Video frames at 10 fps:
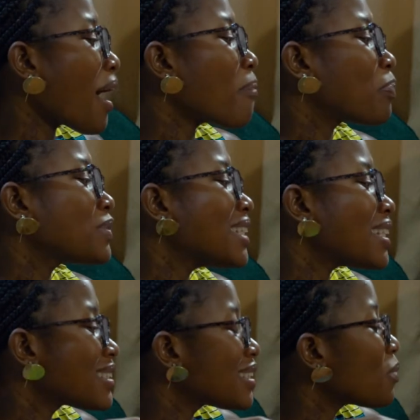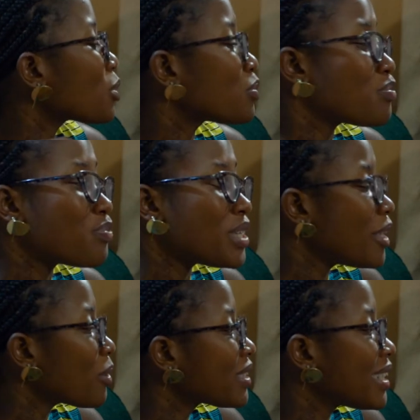What happened yesterday was
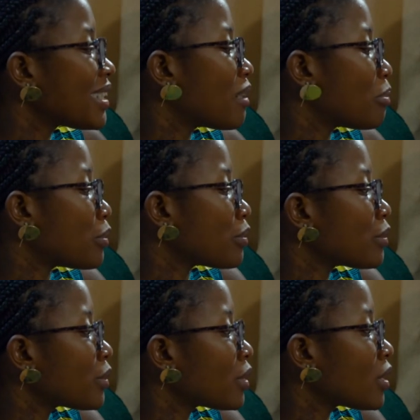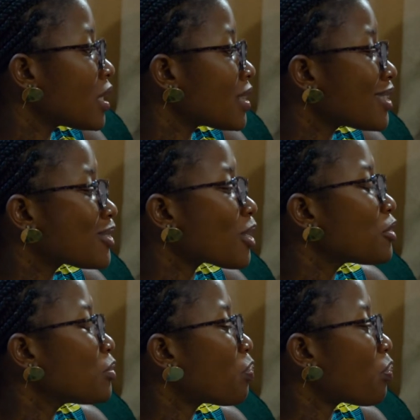really unthinkable. The
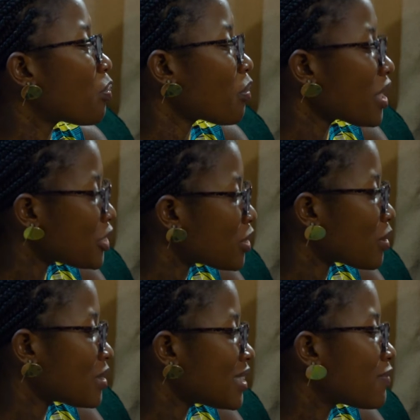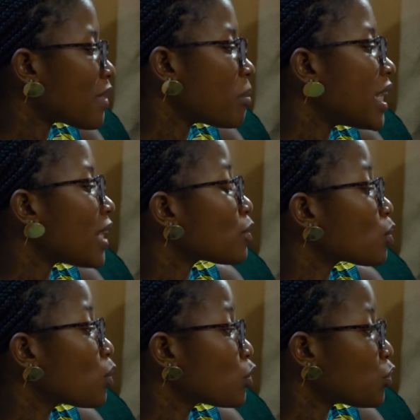sudden pressure this family
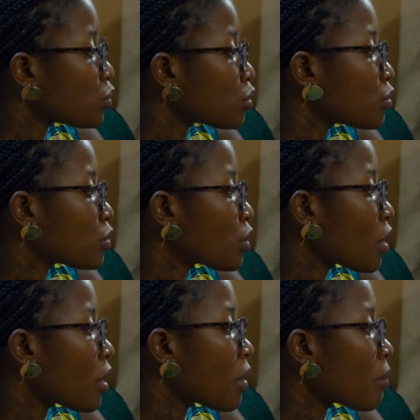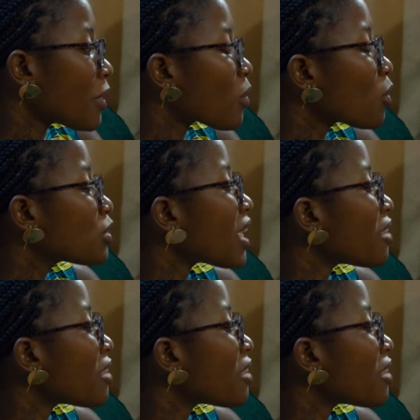had to go through. But I